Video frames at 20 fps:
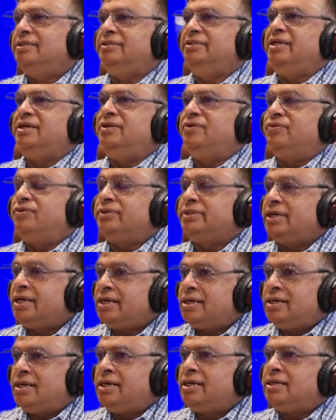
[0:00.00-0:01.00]
then you've
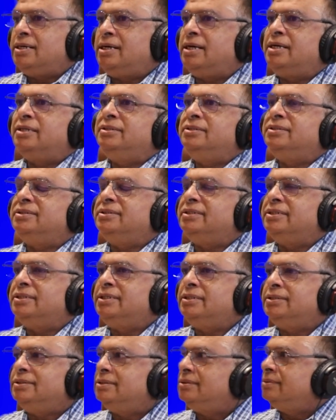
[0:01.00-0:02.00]
got other
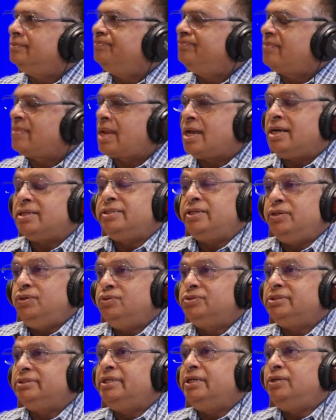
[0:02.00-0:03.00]

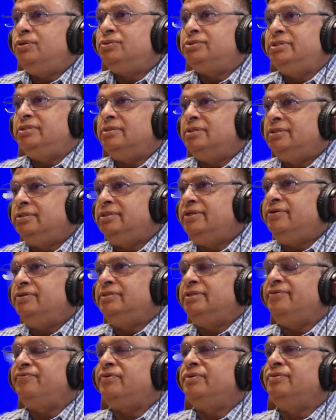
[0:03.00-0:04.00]
users that use the
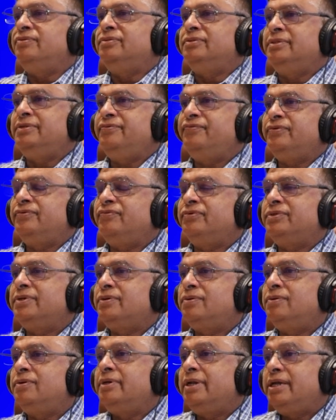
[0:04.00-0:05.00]
different what they
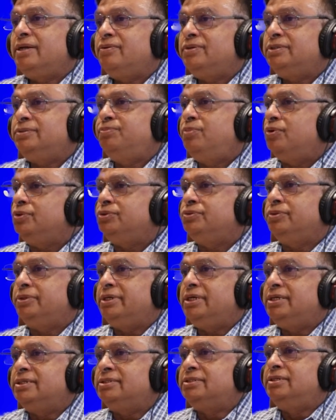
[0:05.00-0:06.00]
call language,
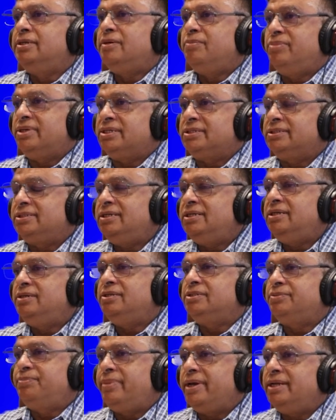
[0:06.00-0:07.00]
Portuguese, Brazilian,
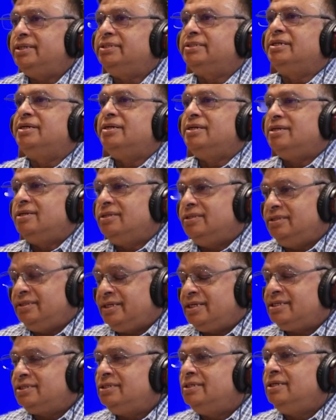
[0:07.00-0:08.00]
Spanish. And
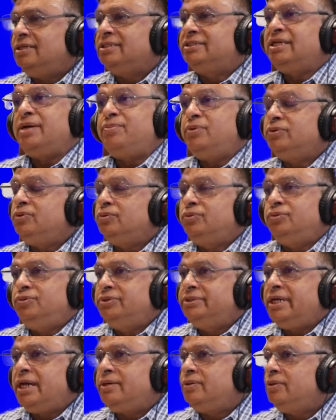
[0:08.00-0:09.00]
then some of the
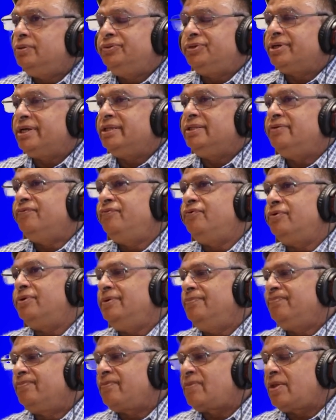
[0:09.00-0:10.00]
tools, they are not ready for
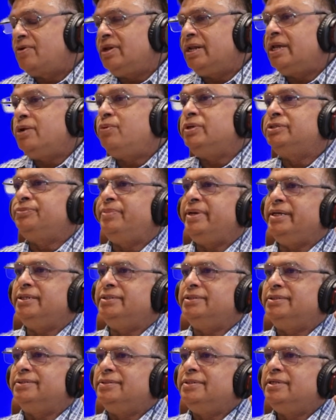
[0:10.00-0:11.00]

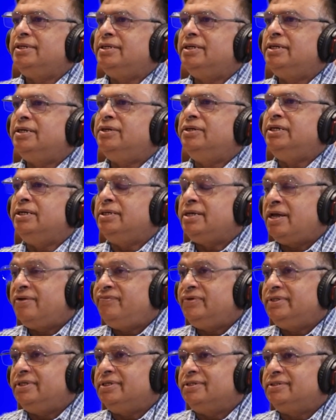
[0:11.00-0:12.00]
language-based
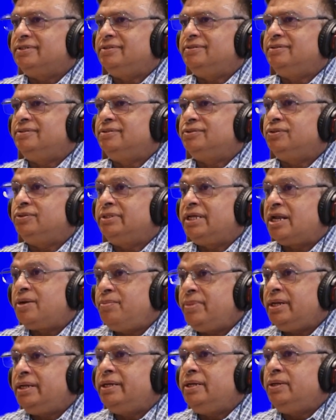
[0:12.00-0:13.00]
evidence. So they are
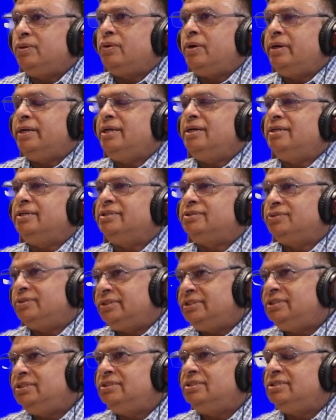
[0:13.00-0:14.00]
mainly, you know, in English. So
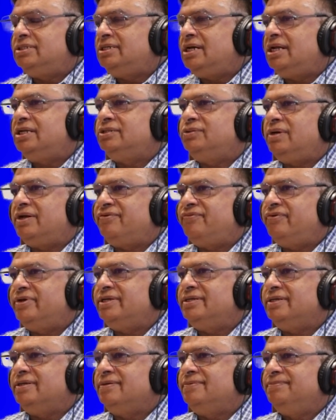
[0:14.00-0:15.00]
this is the challenge we are
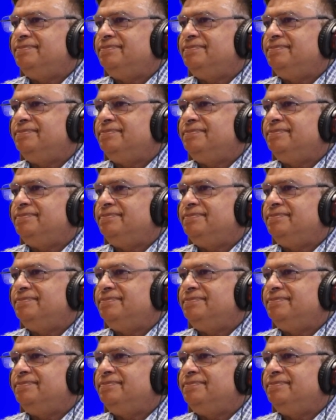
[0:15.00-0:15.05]
facing.